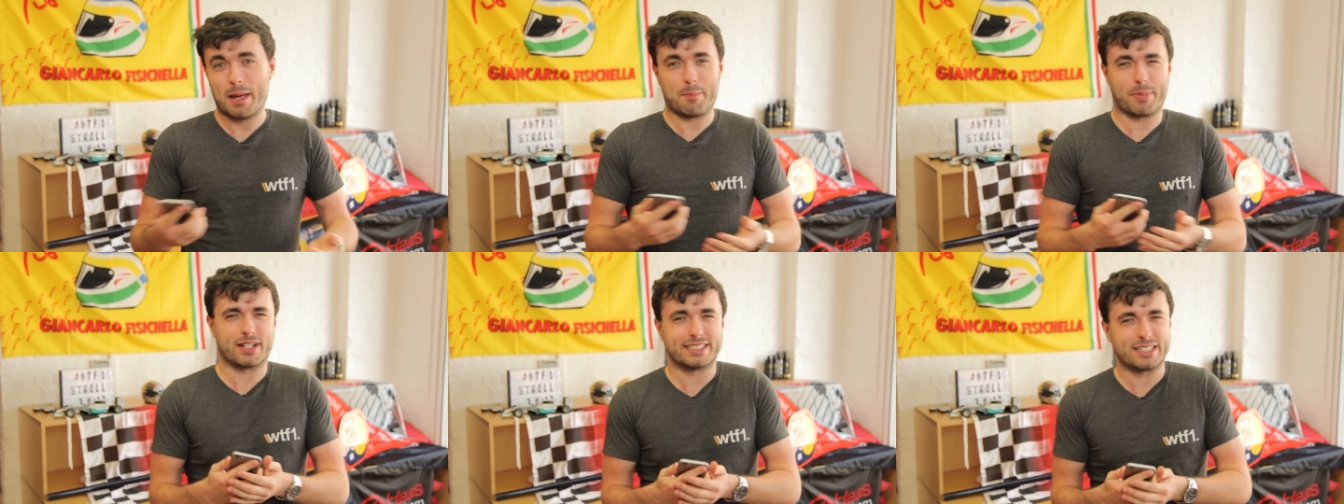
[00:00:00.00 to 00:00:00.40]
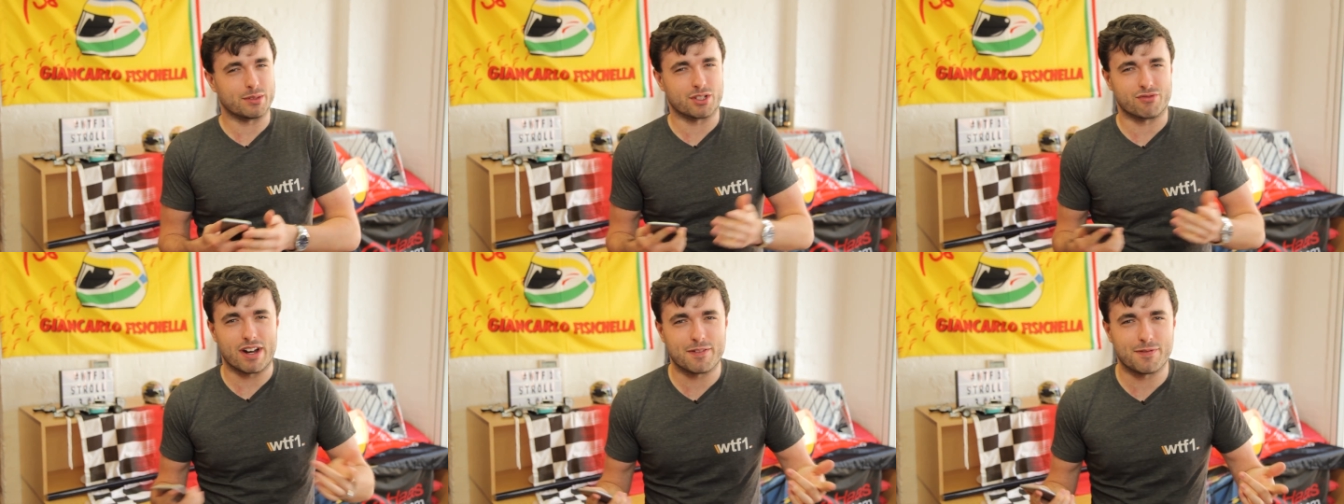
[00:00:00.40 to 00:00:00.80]
because there
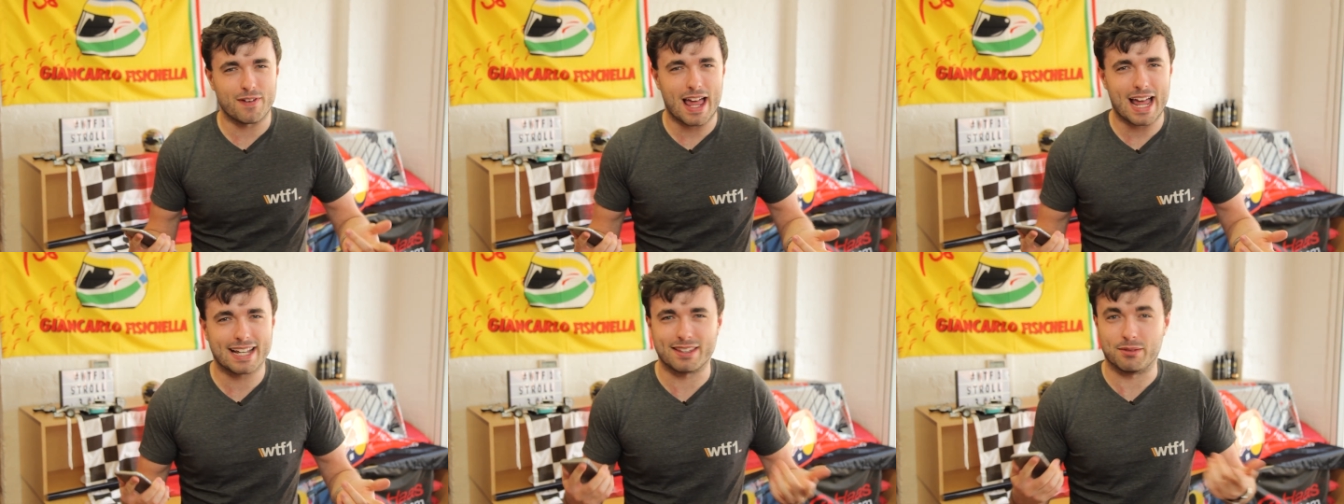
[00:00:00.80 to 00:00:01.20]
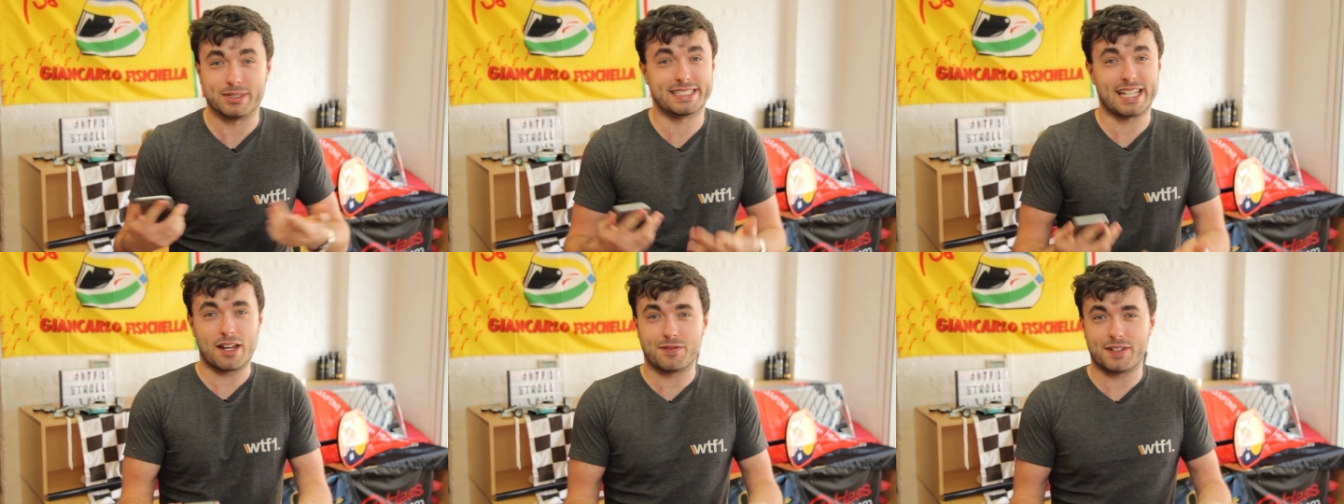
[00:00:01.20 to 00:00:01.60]
was a red flag, there were
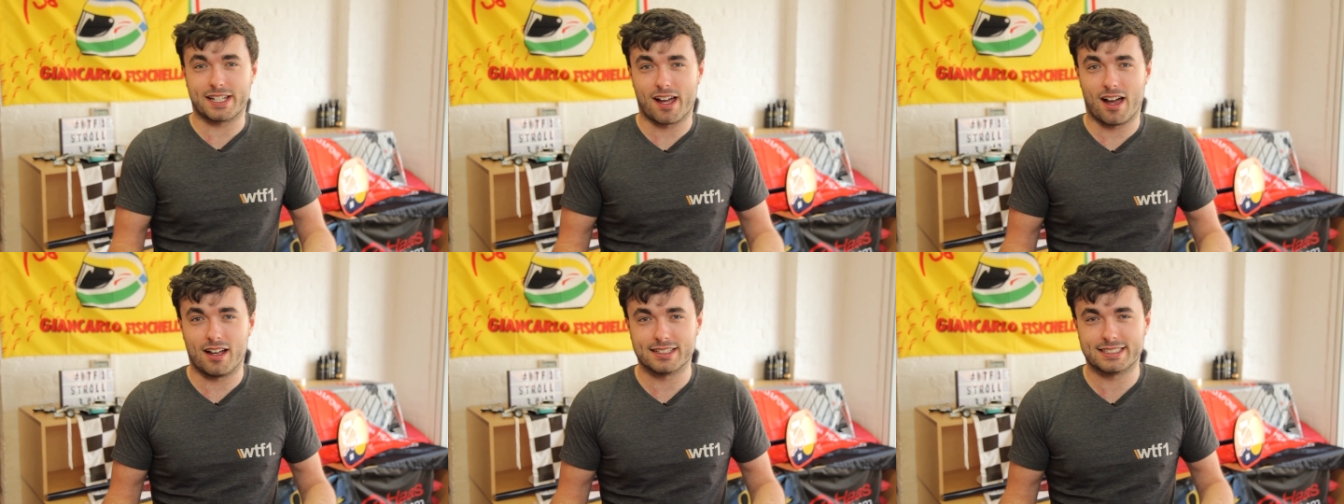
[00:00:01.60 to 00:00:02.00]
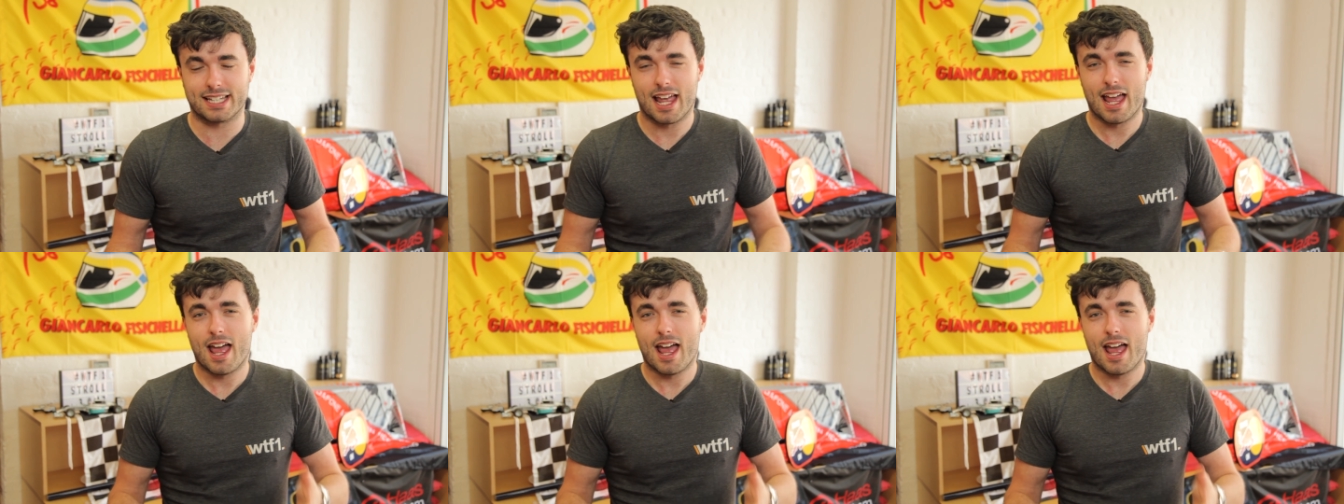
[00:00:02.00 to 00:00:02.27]
safety cars.